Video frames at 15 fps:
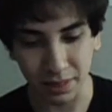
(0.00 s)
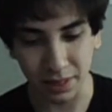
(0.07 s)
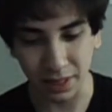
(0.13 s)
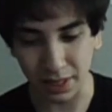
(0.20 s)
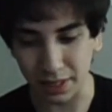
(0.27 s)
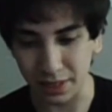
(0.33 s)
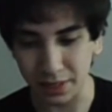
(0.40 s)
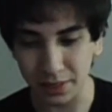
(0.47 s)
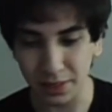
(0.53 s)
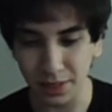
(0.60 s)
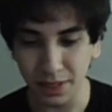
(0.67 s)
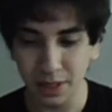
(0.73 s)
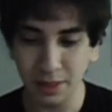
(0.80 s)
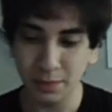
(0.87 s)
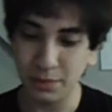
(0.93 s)
thing is,
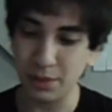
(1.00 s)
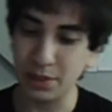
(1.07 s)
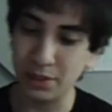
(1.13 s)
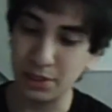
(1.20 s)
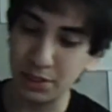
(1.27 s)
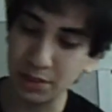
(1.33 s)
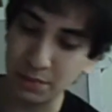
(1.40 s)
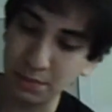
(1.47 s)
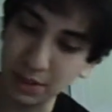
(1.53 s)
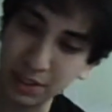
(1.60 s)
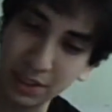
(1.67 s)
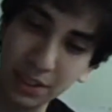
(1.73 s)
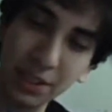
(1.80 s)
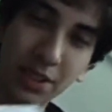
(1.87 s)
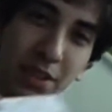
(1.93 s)
and then it's just me
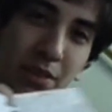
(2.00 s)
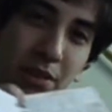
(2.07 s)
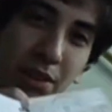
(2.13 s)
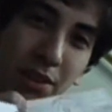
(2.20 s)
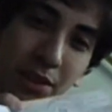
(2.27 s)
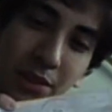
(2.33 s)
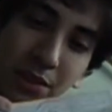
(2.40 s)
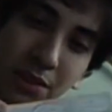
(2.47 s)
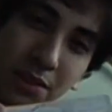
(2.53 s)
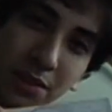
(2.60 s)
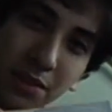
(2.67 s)
testing out colors